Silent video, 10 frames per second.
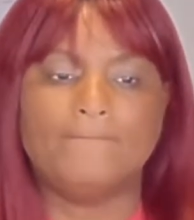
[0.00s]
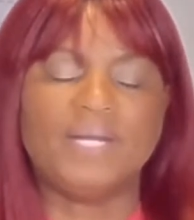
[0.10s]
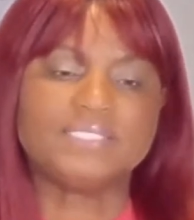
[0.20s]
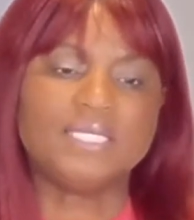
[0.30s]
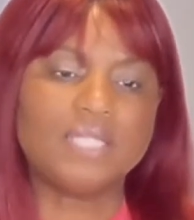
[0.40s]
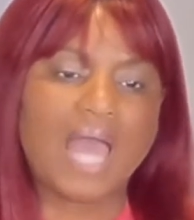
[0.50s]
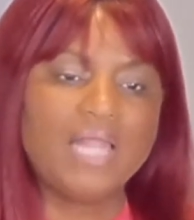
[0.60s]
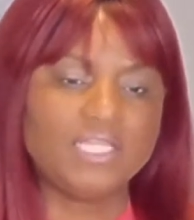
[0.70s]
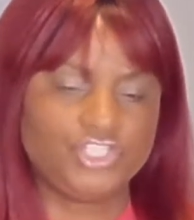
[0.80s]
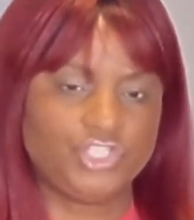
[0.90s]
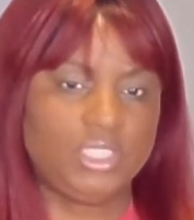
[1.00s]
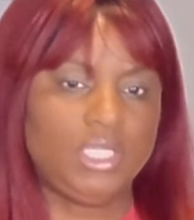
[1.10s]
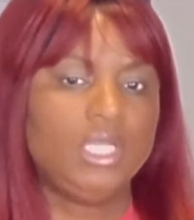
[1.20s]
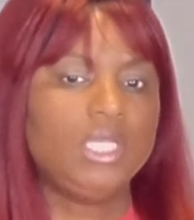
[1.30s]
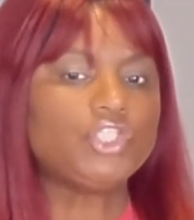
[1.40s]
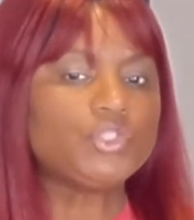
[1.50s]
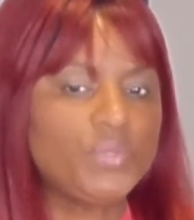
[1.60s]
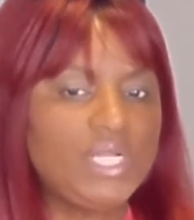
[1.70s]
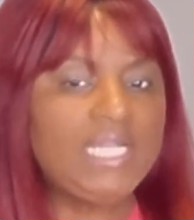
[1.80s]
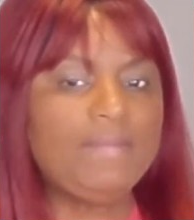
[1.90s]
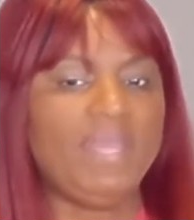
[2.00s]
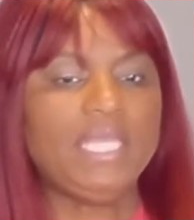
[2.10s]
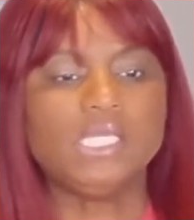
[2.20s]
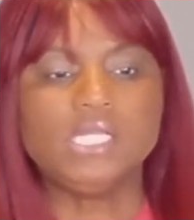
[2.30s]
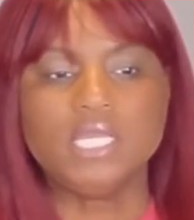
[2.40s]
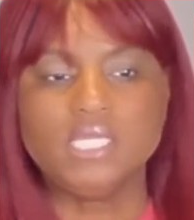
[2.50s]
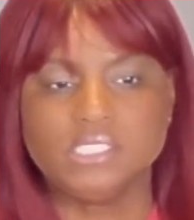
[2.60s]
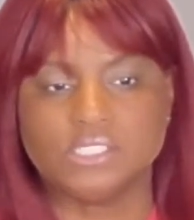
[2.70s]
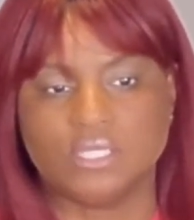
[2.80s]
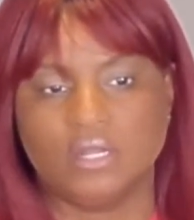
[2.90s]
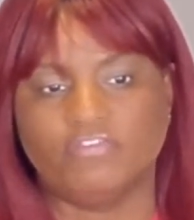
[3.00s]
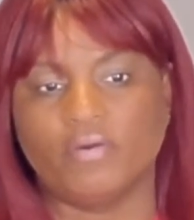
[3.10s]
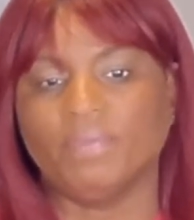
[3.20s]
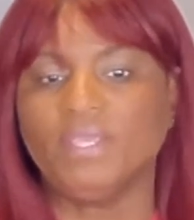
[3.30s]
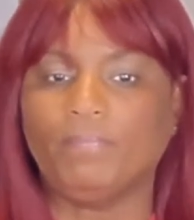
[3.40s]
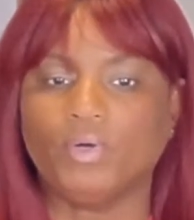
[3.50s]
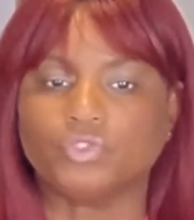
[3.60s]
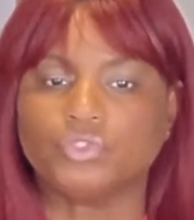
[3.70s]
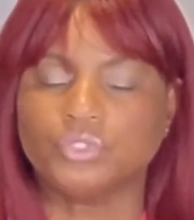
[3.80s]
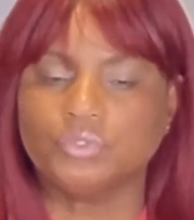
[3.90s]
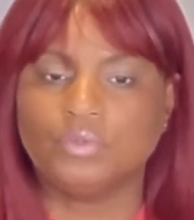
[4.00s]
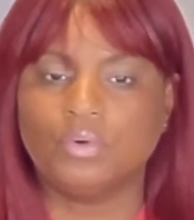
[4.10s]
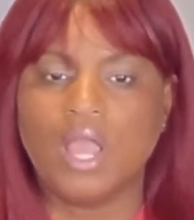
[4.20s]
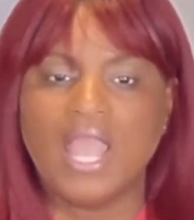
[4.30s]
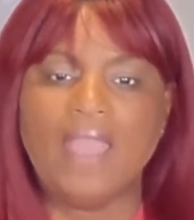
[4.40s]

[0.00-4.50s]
But technology is really making it easier for people to